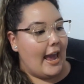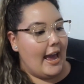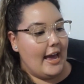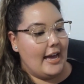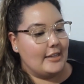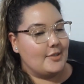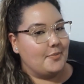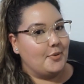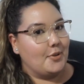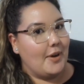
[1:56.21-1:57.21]
and
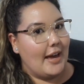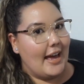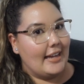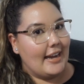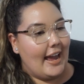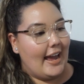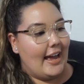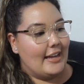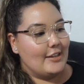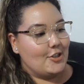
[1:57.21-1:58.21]
we'll go ahead
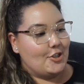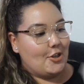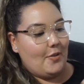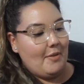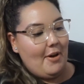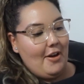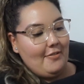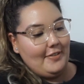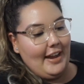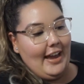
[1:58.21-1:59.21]
and show them
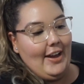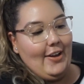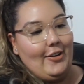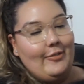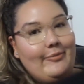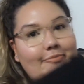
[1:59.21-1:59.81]
off now.